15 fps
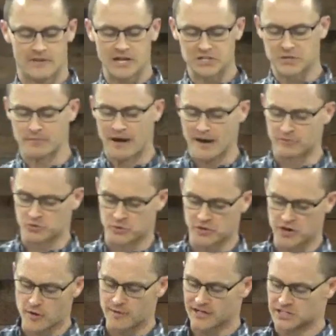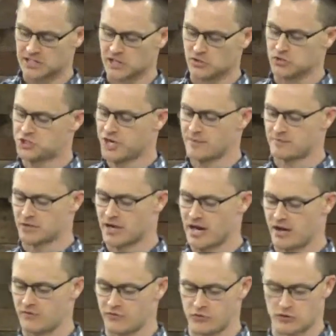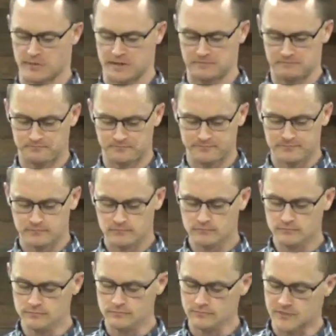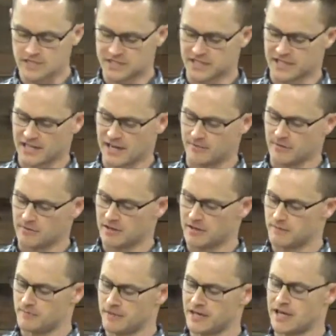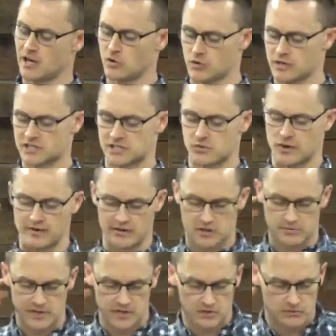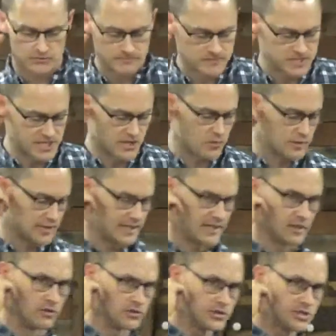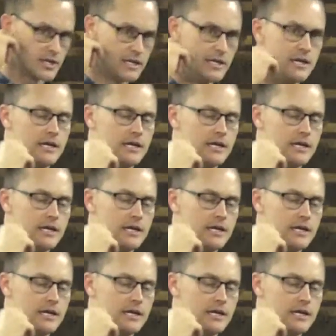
You got your Bibles, will you go back to Luke chapter 9 for me? Si tiene la Biblia, mira Lucas 9 conmigo, 52.